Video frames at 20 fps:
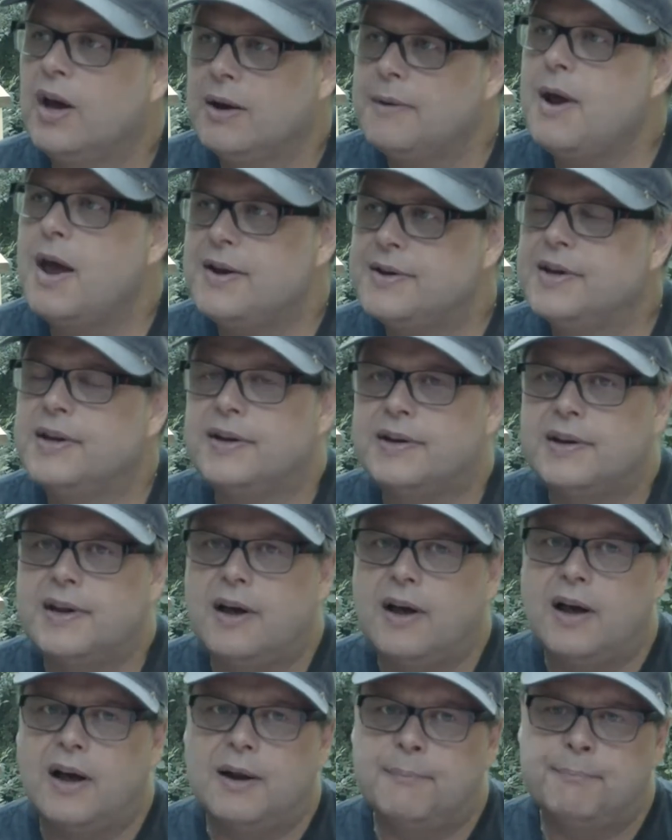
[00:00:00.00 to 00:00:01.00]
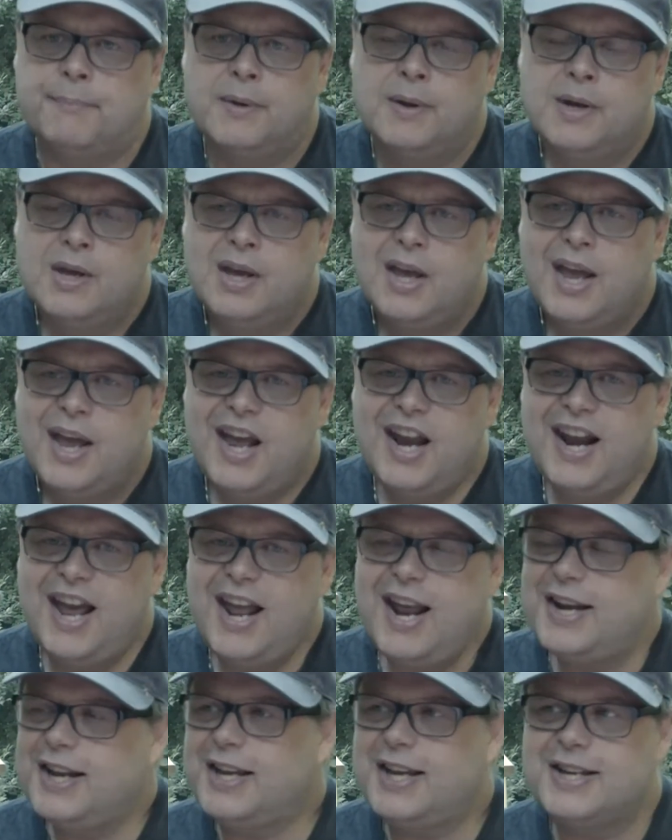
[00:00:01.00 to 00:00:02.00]
I did. And I
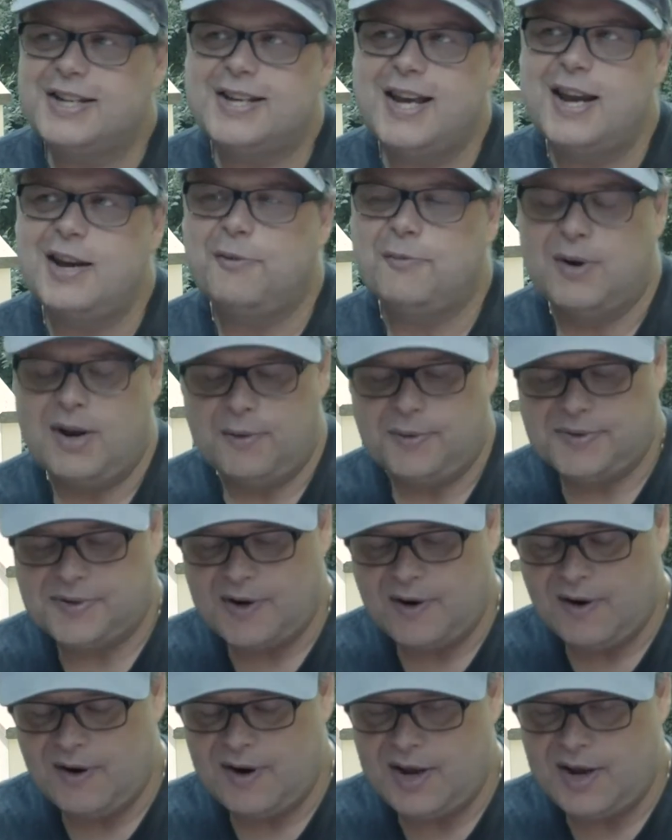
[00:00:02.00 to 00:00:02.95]
had to contain it when I was there,